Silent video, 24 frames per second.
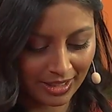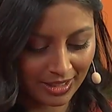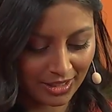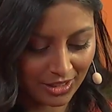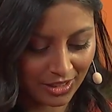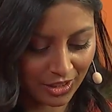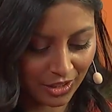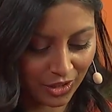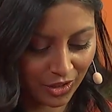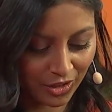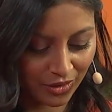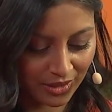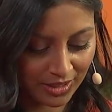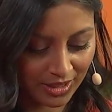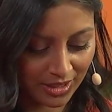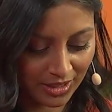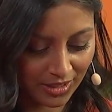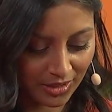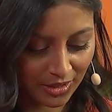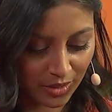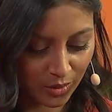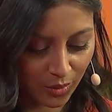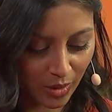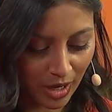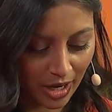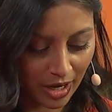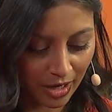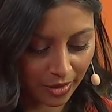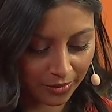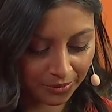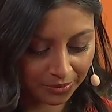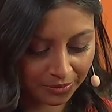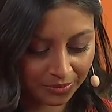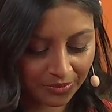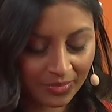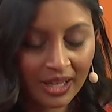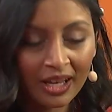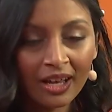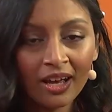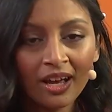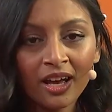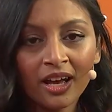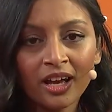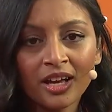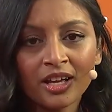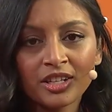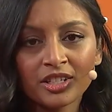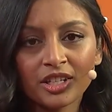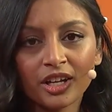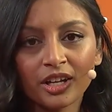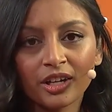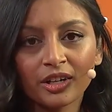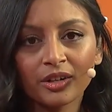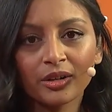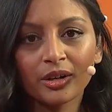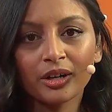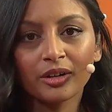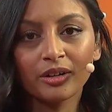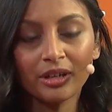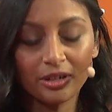and security as well. So